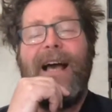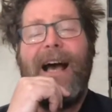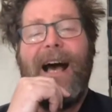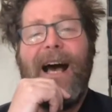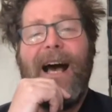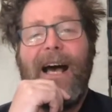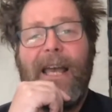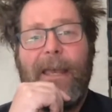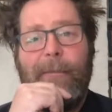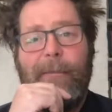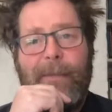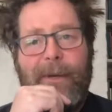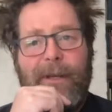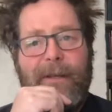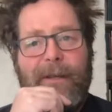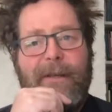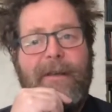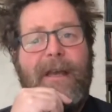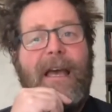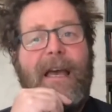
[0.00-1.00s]

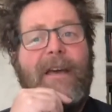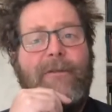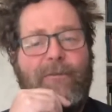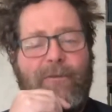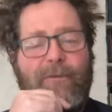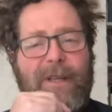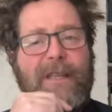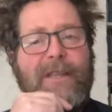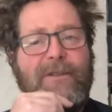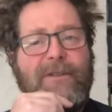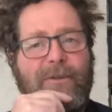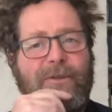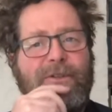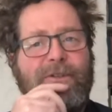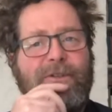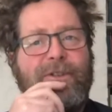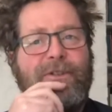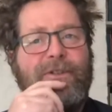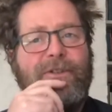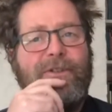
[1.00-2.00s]
time and
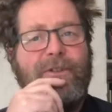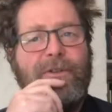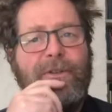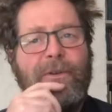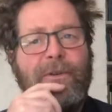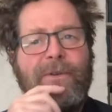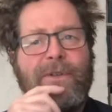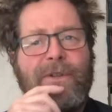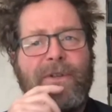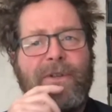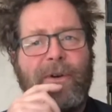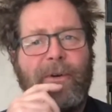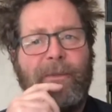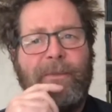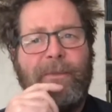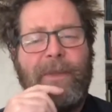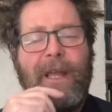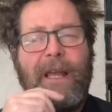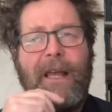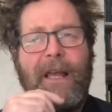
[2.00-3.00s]
resources to do
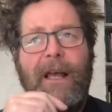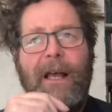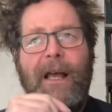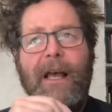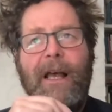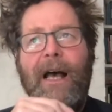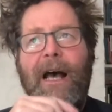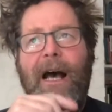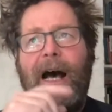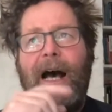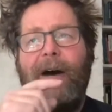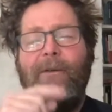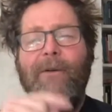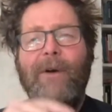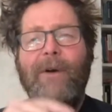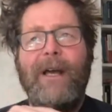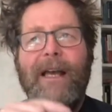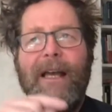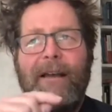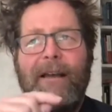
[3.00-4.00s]
so.
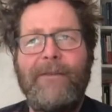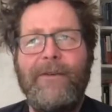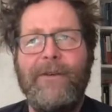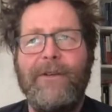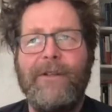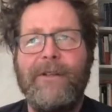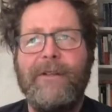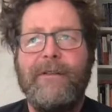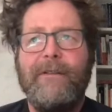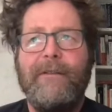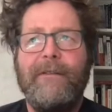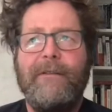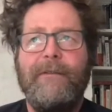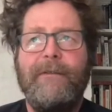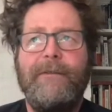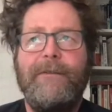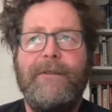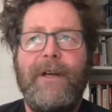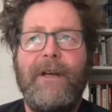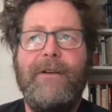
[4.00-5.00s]
However,
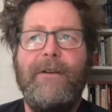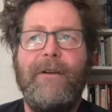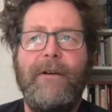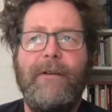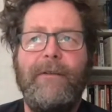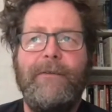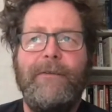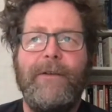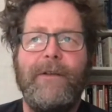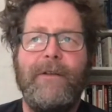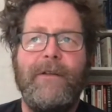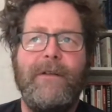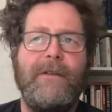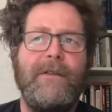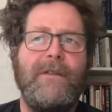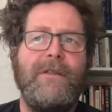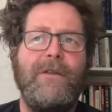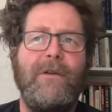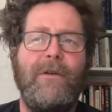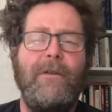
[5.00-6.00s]
very
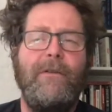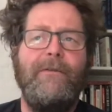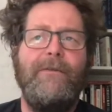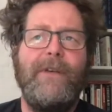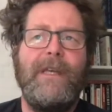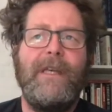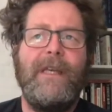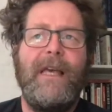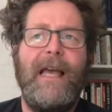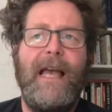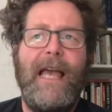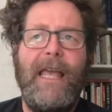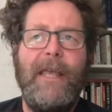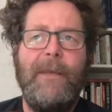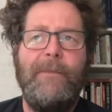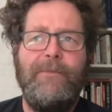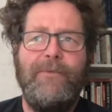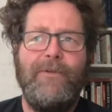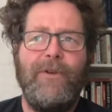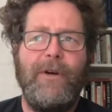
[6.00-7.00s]
often solving
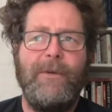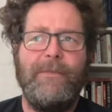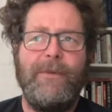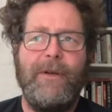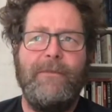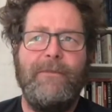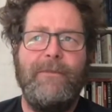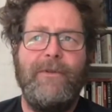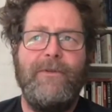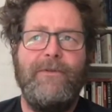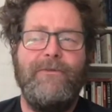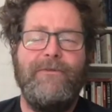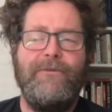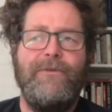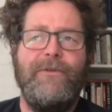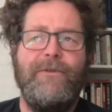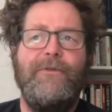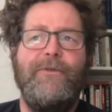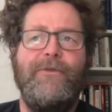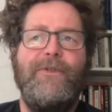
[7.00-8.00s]
a problem
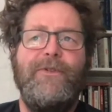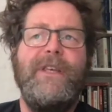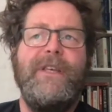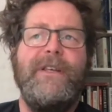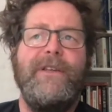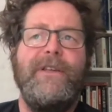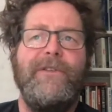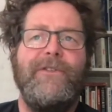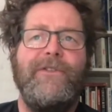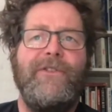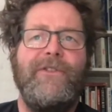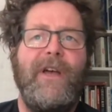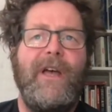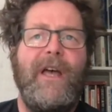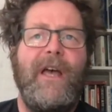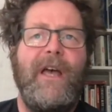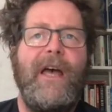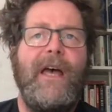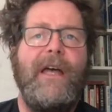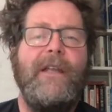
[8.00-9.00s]
reveals
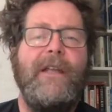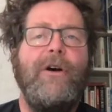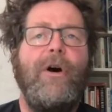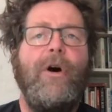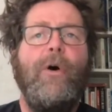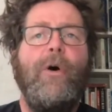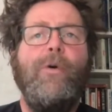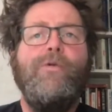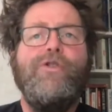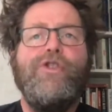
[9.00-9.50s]
an